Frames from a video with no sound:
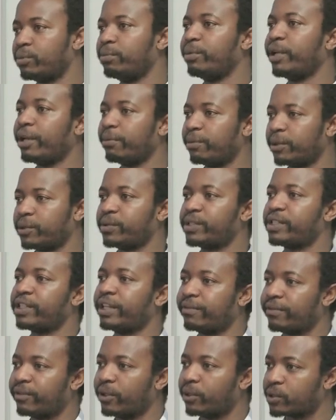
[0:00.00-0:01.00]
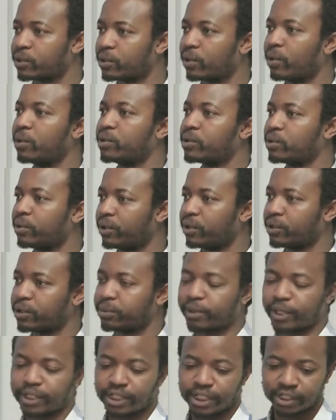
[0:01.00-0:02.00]
be able to save those scores or those
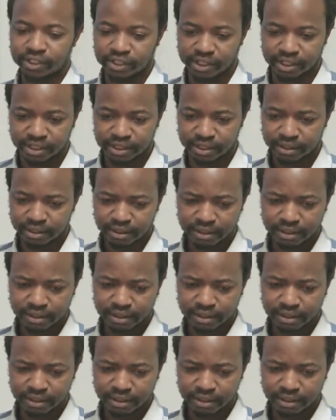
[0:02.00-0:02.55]
predictions